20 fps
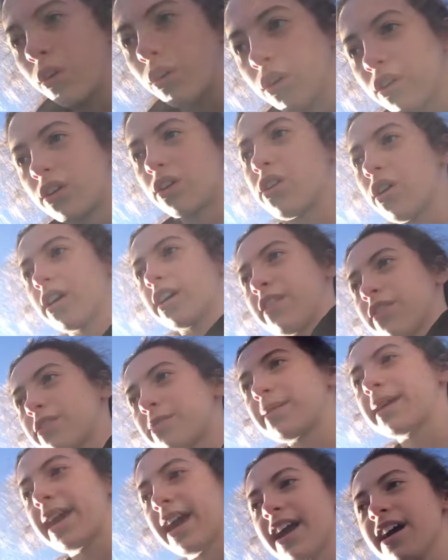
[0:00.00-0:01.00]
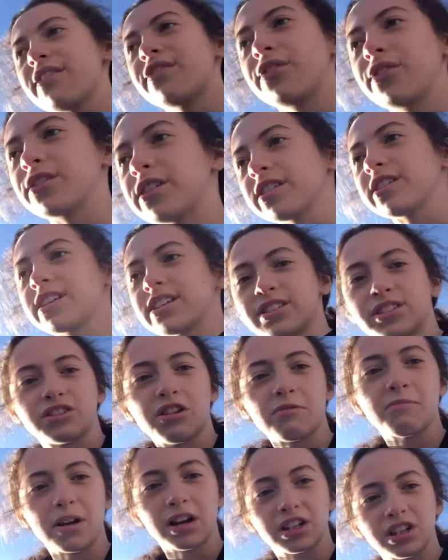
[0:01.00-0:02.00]
Oh god, I have to be careful. There's like
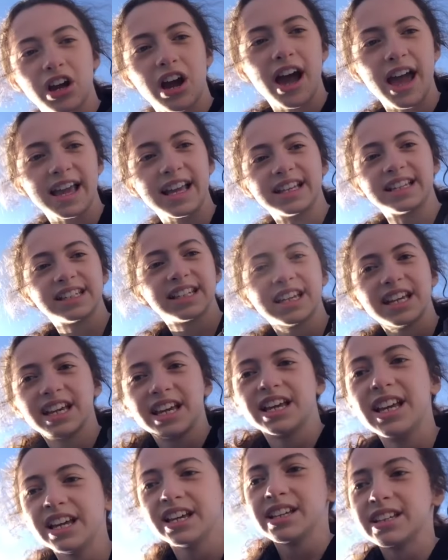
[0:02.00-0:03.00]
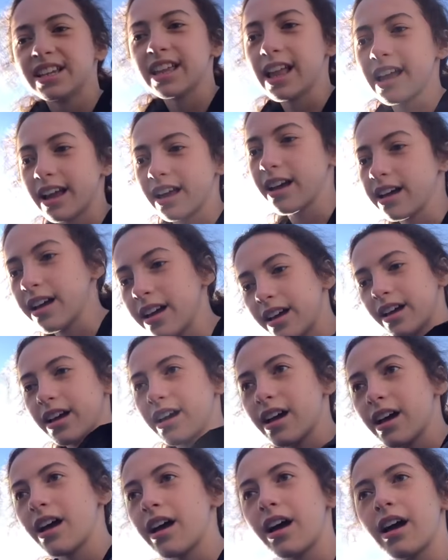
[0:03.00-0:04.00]
so much ice. So like,
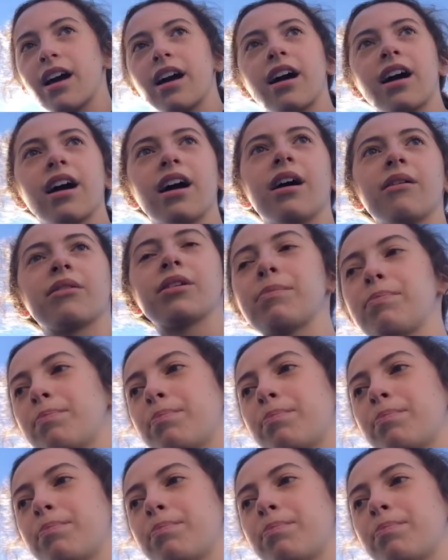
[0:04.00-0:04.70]
I'm gonna